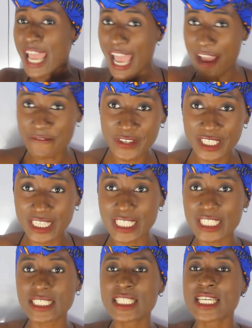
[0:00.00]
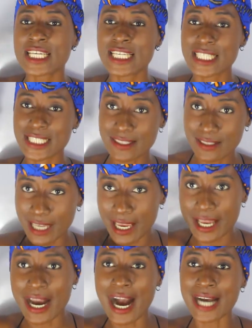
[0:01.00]
everything is
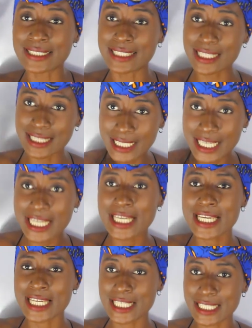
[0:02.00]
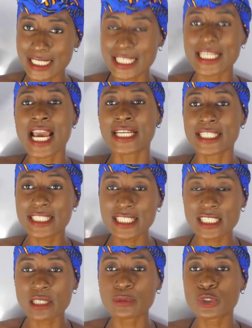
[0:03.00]
there, and the link is in the
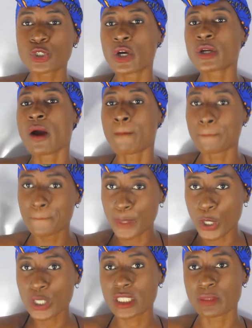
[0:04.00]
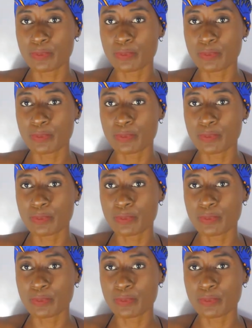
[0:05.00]
description box